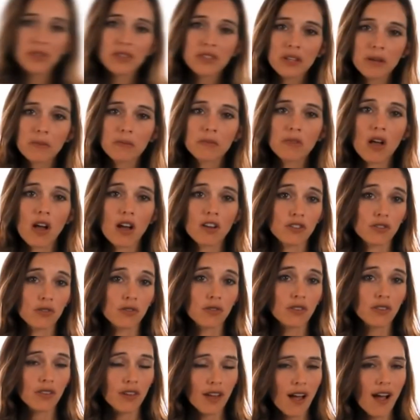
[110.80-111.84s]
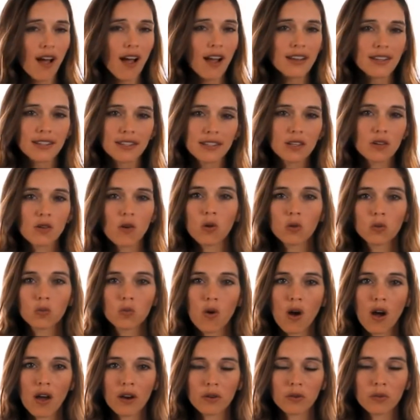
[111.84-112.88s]
seem logical that icy cold
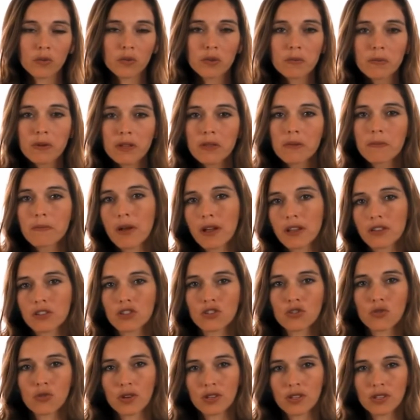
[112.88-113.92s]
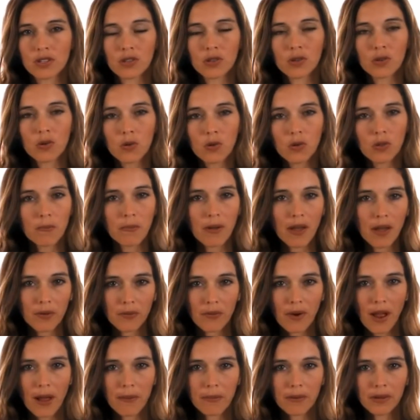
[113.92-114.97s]
water would be the best choice to cool the pet
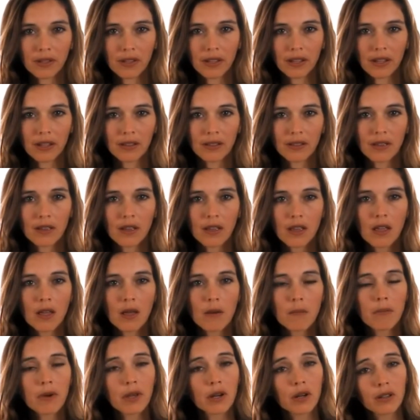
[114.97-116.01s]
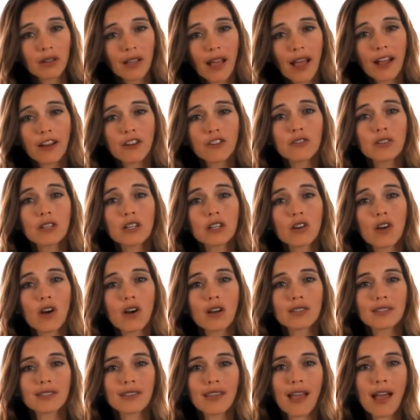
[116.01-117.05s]
rapidly, but it will actually
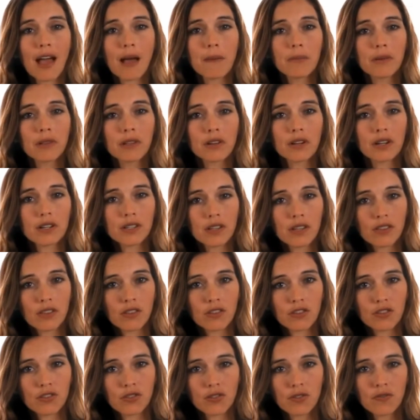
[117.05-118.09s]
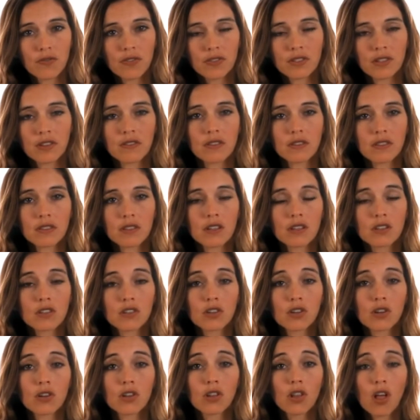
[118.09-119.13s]
cause capillaries at the surface of the skin to
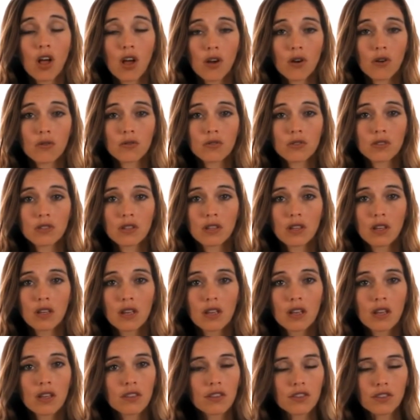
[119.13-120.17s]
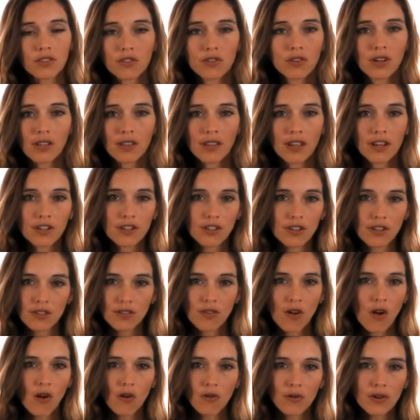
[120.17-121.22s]
close. The circulation is
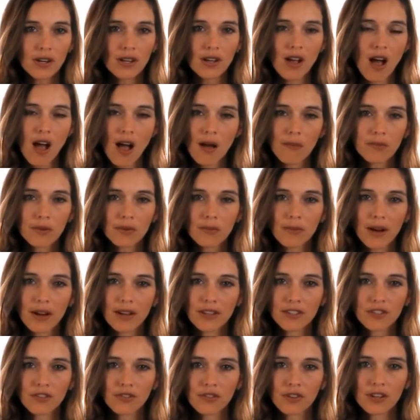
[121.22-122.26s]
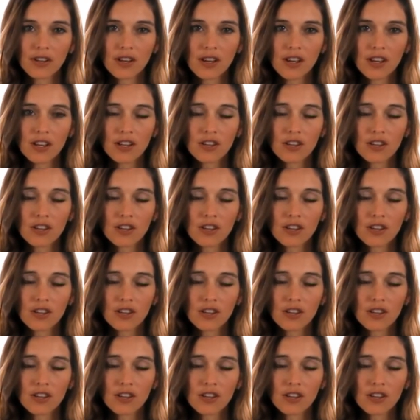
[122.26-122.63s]
already compromised during a heat